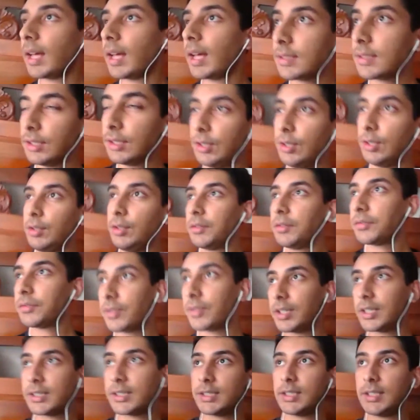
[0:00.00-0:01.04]
as a
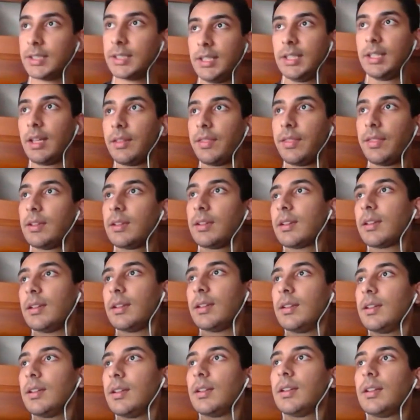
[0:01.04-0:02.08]
university, I think
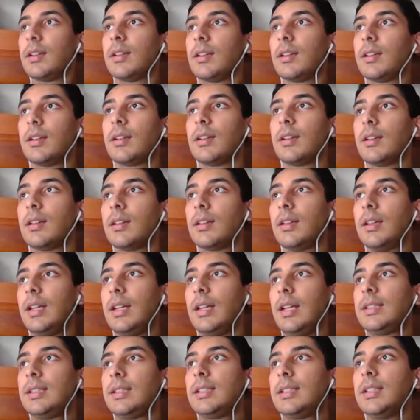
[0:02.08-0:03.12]

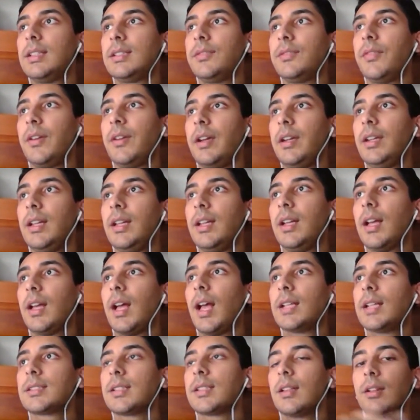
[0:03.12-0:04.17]
it's a
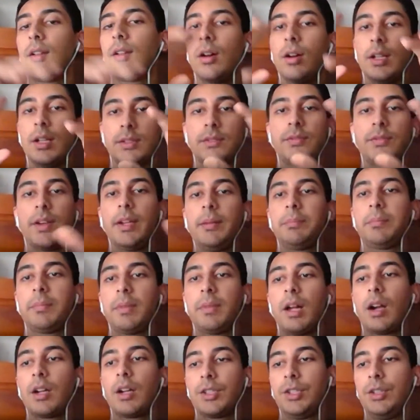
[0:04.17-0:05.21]
very
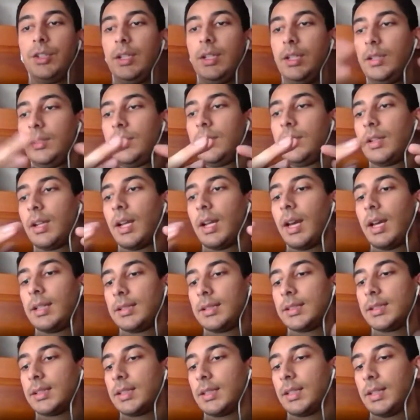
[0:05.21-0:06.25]
large uni, you know, it
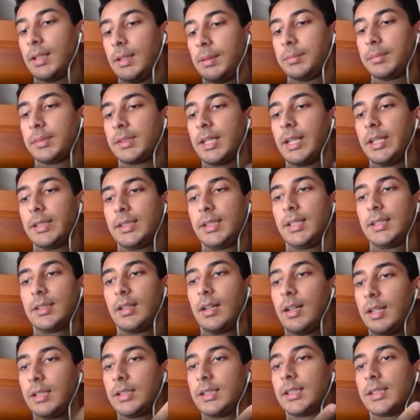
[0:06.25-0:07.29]
has sciences,
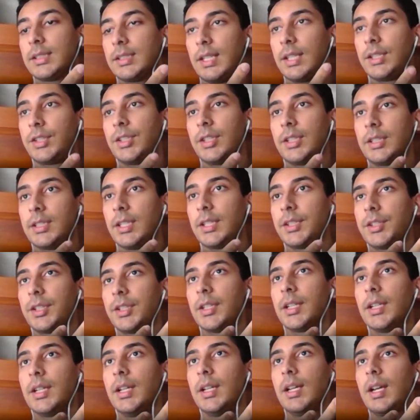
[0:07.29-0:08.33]
arts, et cetera, et
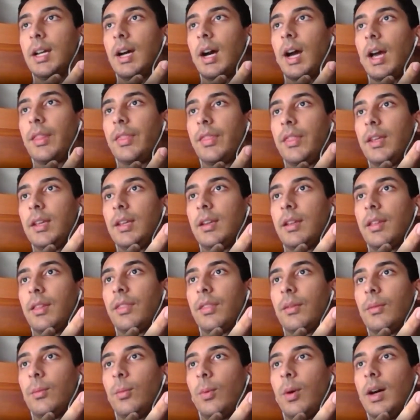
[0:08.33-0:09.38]
cetera. I think
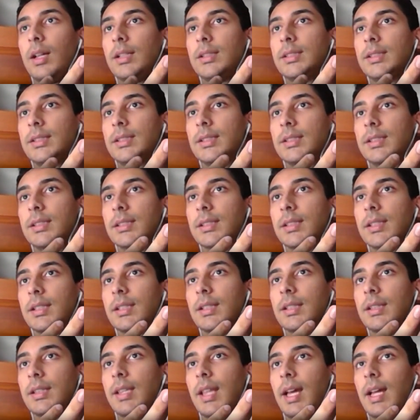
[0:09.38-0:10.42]
the ones
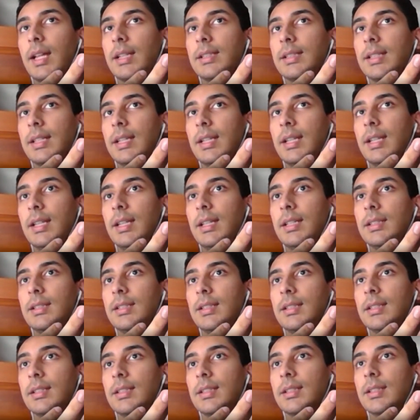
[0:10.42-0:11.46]
that it
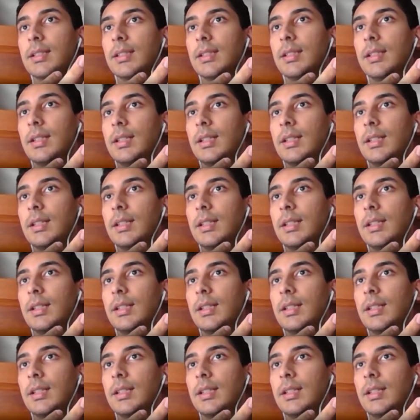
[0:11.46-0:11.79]
is,